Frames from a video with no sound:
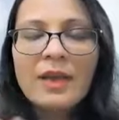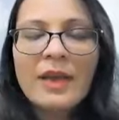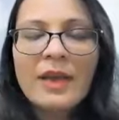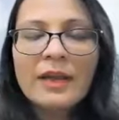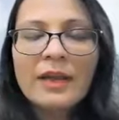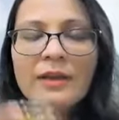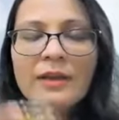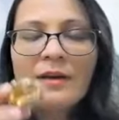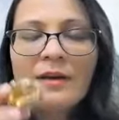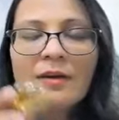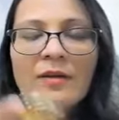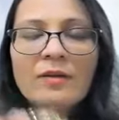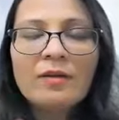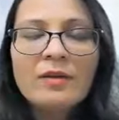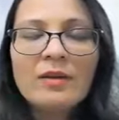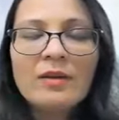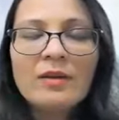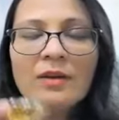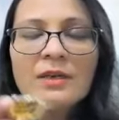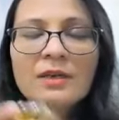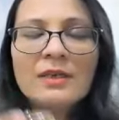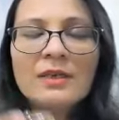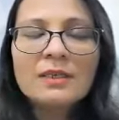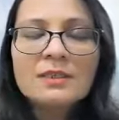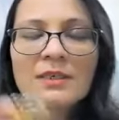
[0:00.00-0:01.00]
anger,
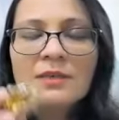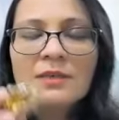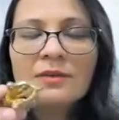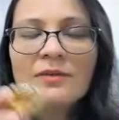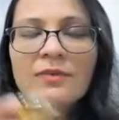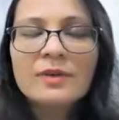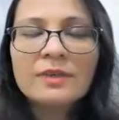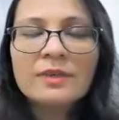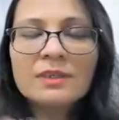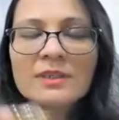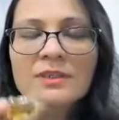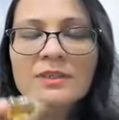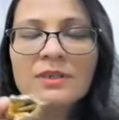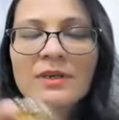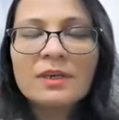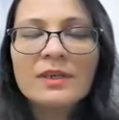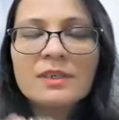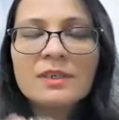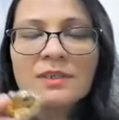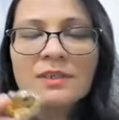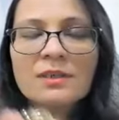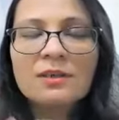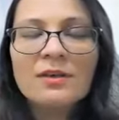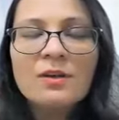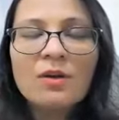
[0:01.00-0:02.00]
irritation,
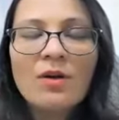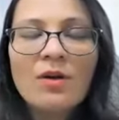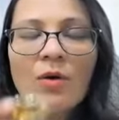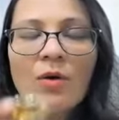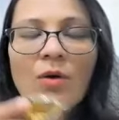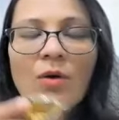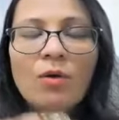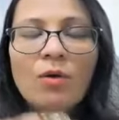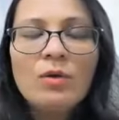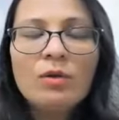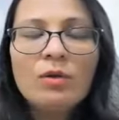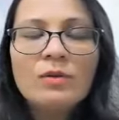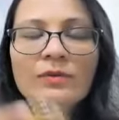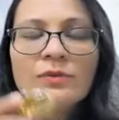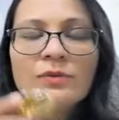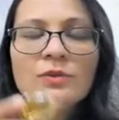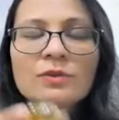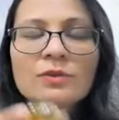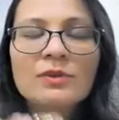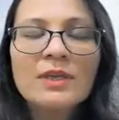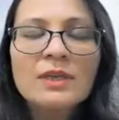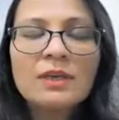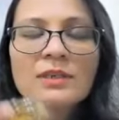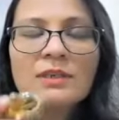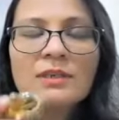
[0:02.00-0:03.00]
frustration, all of
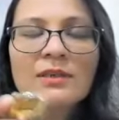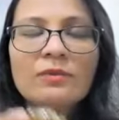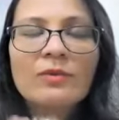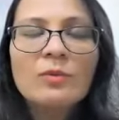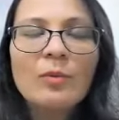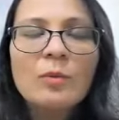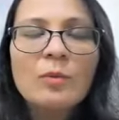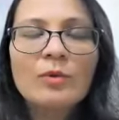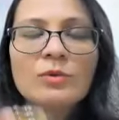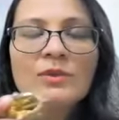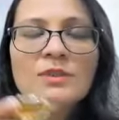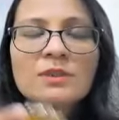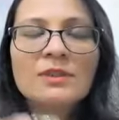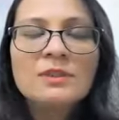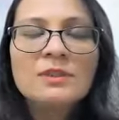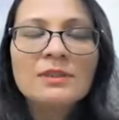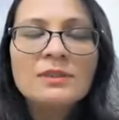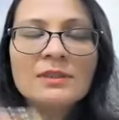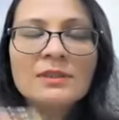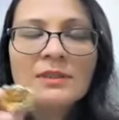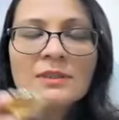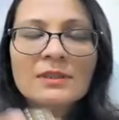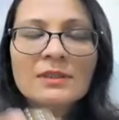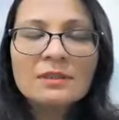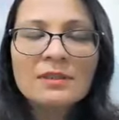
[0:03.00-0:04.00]
those negative
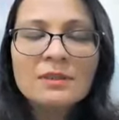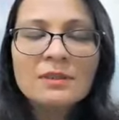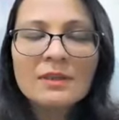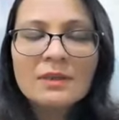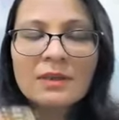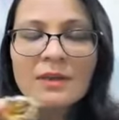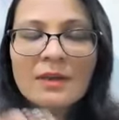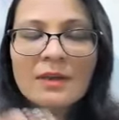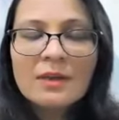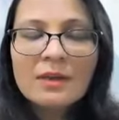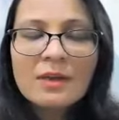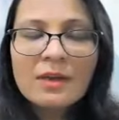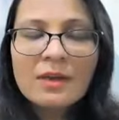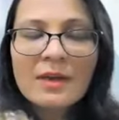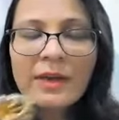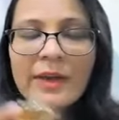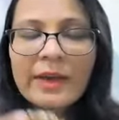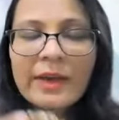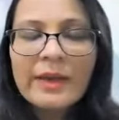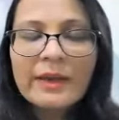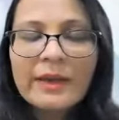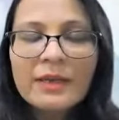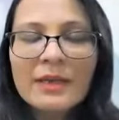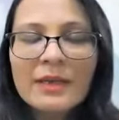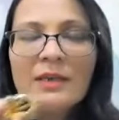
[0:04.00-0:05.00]
emotions,
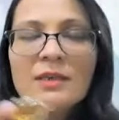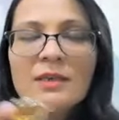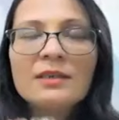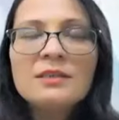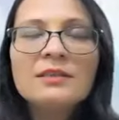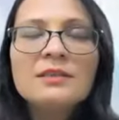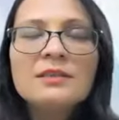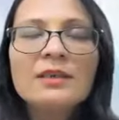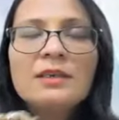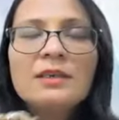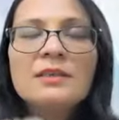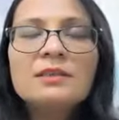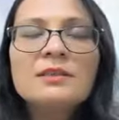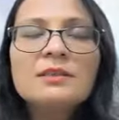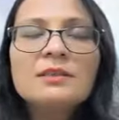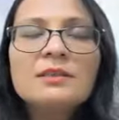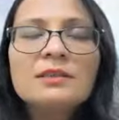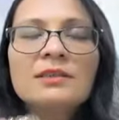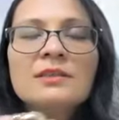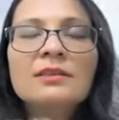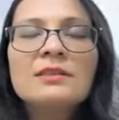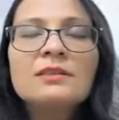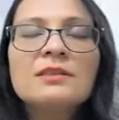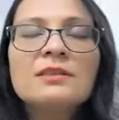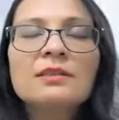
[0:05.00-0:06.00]
any
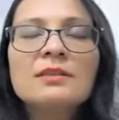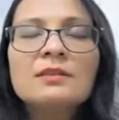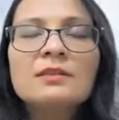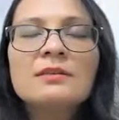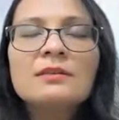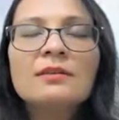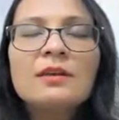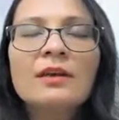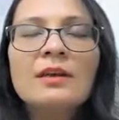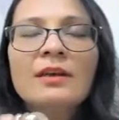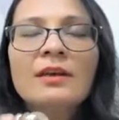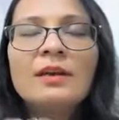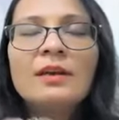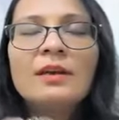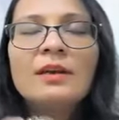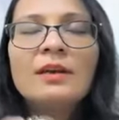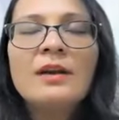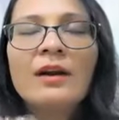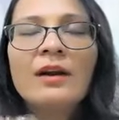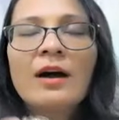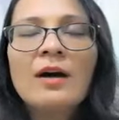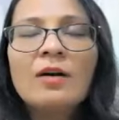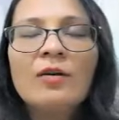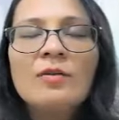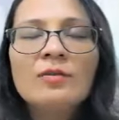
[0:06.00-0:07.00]
diseases in and
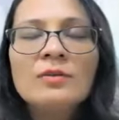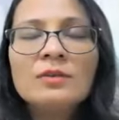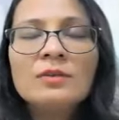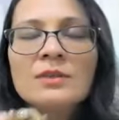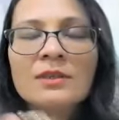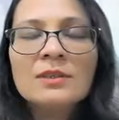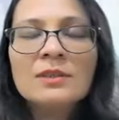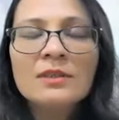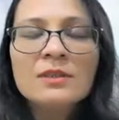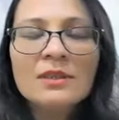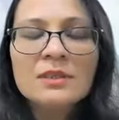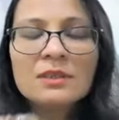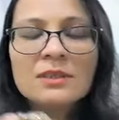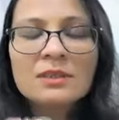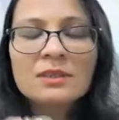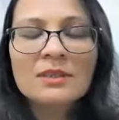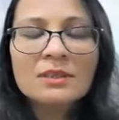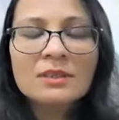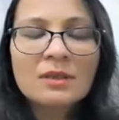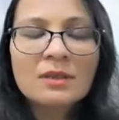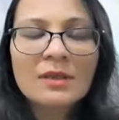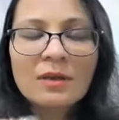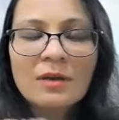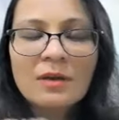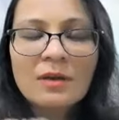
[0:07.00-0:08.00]
around
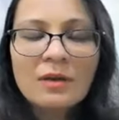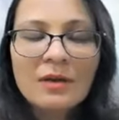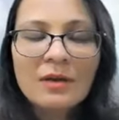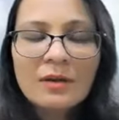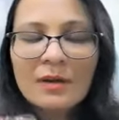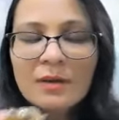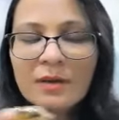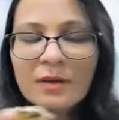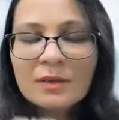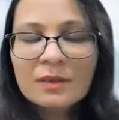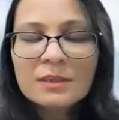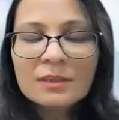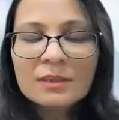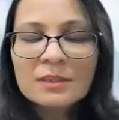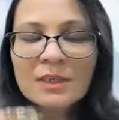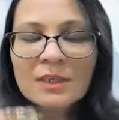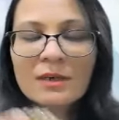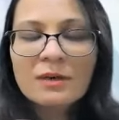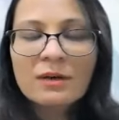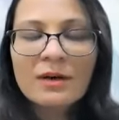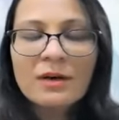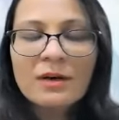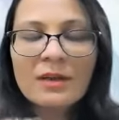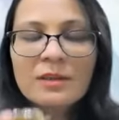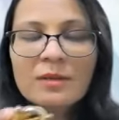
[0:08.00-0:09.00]
this
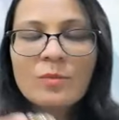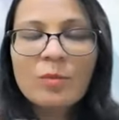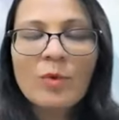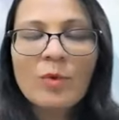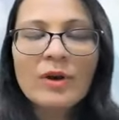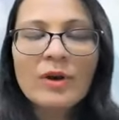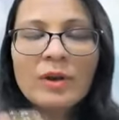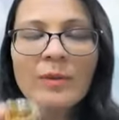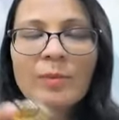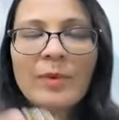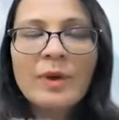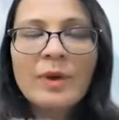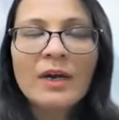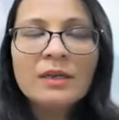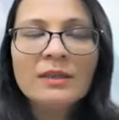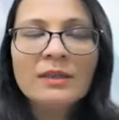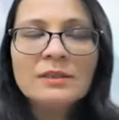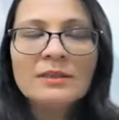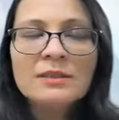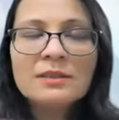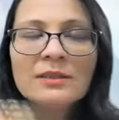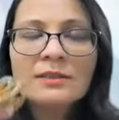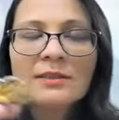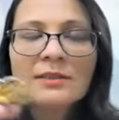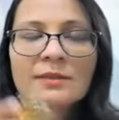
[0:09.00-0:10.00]
chakra, the body
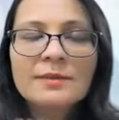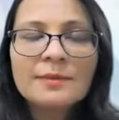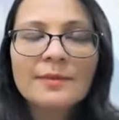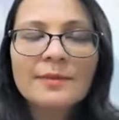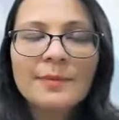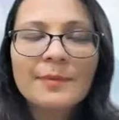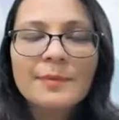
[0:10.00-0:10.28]
parts,